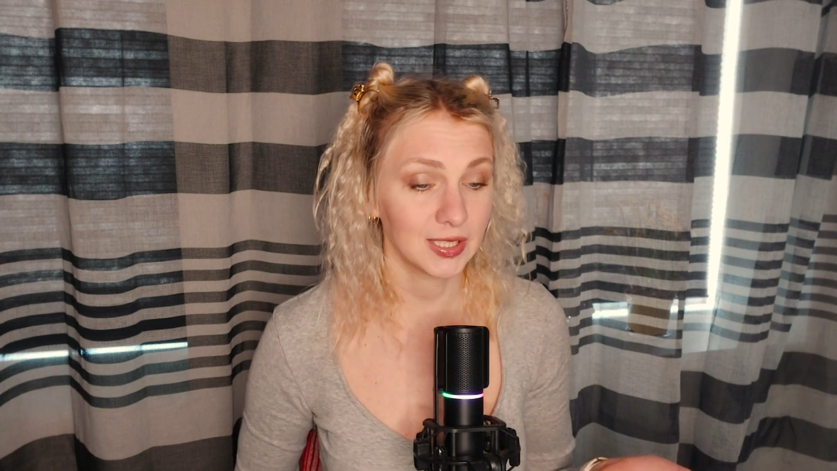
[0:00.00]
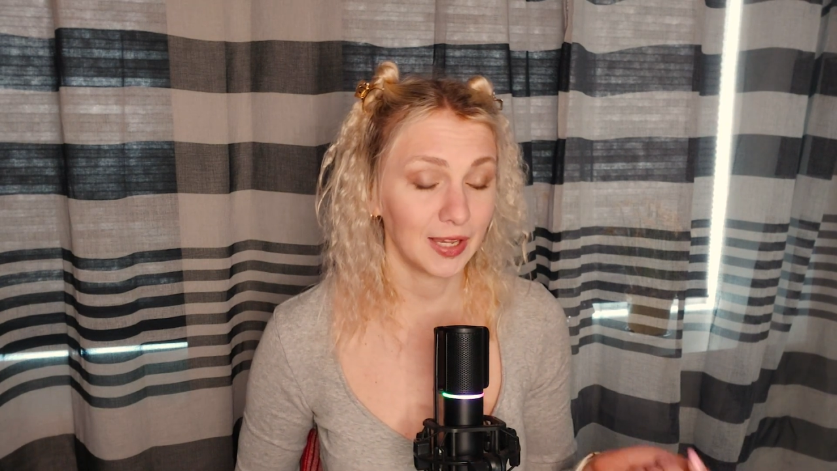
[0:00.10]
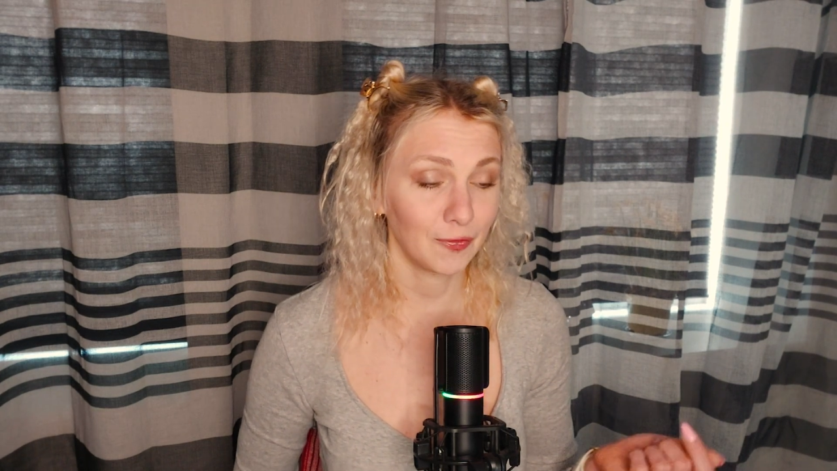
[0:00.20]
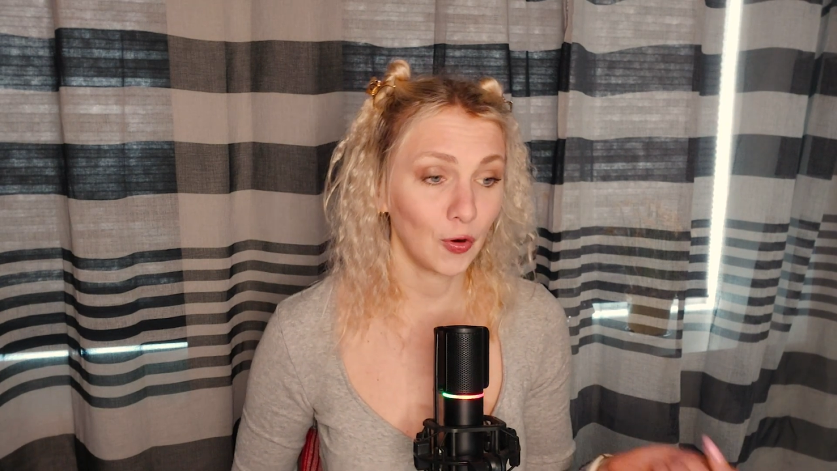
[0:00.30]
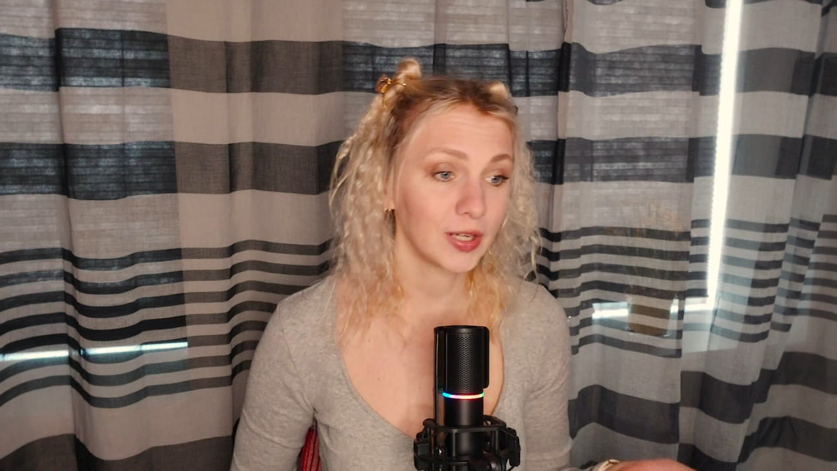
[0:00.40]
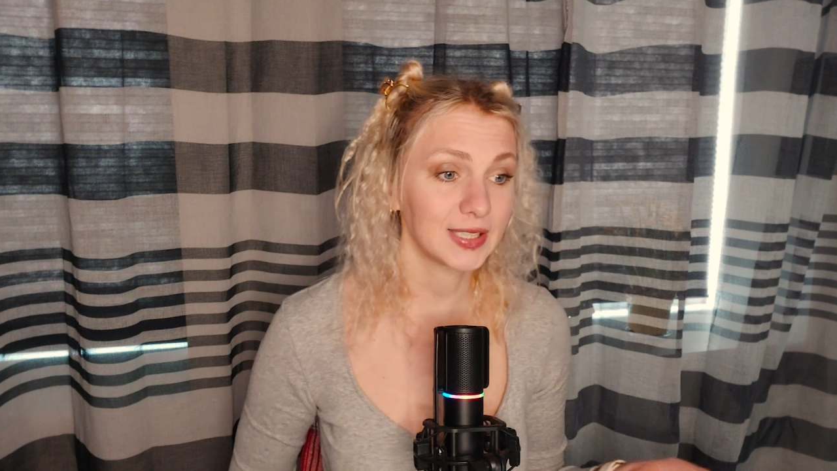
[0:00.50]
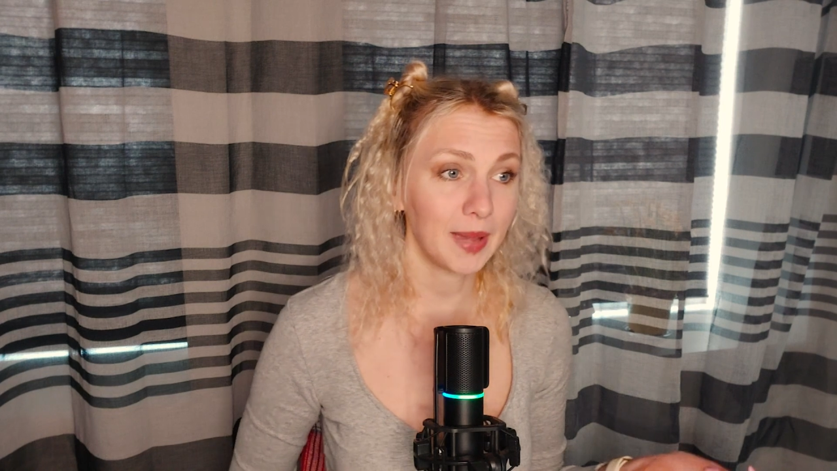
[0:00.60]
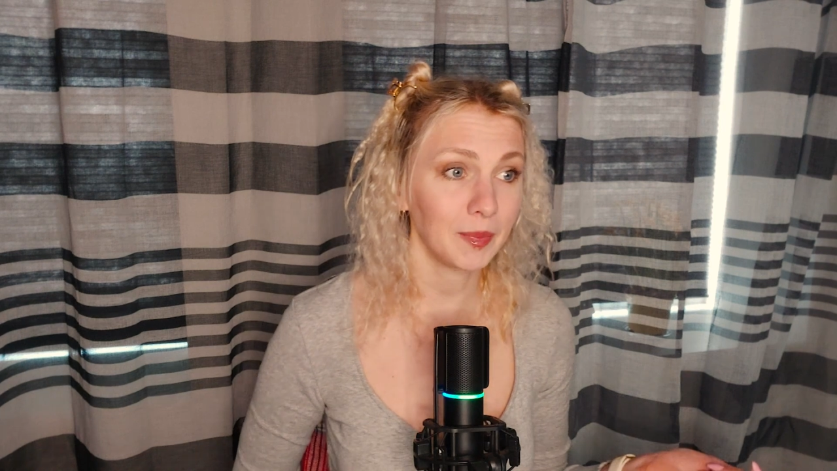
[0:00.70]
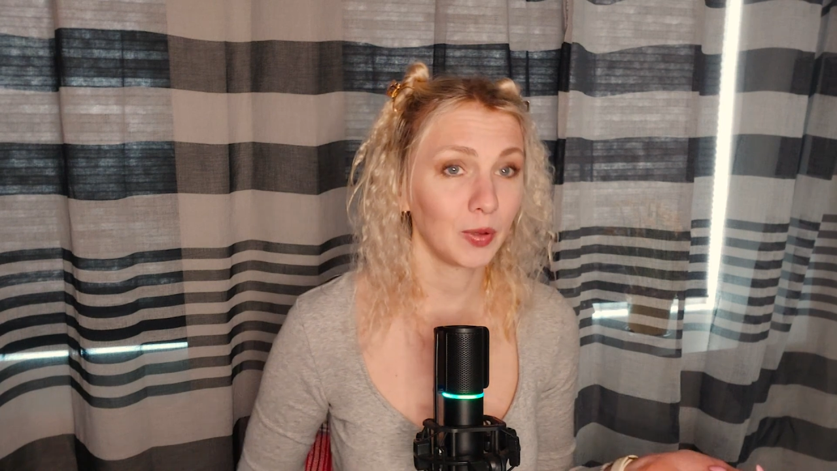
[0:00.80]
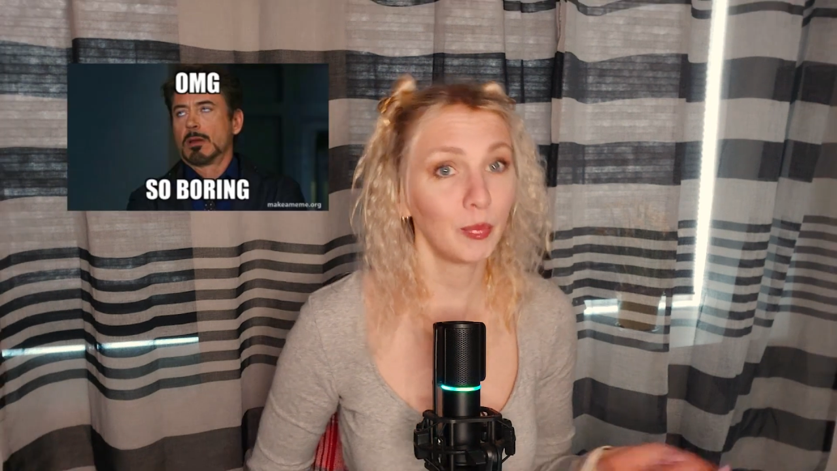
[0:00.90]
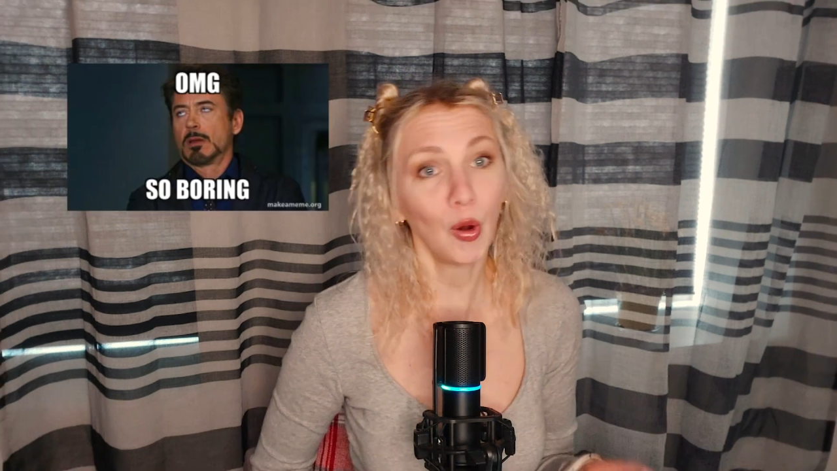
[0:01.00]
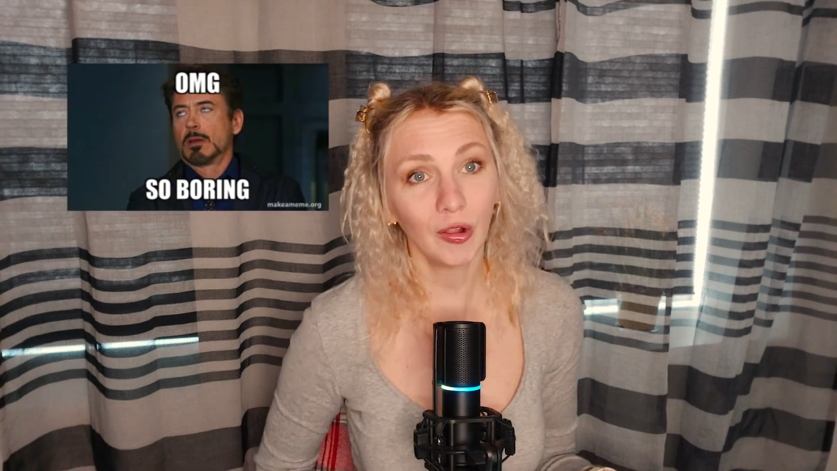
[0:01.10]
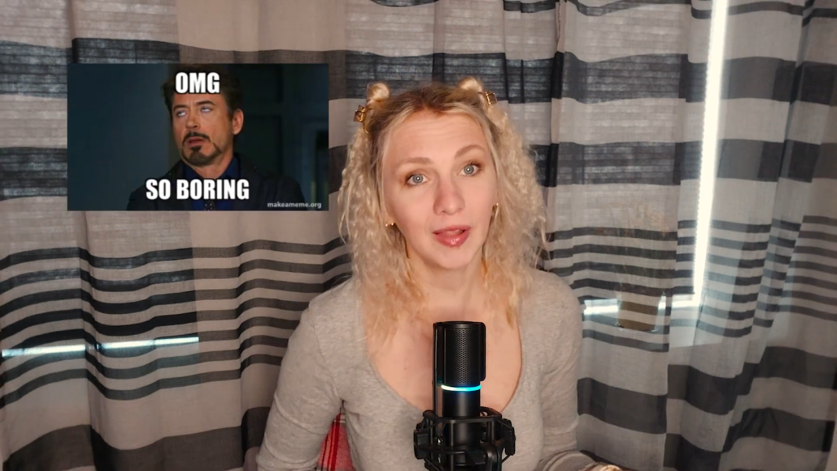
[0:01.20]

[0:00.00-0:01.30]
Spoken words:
Like, for example, ball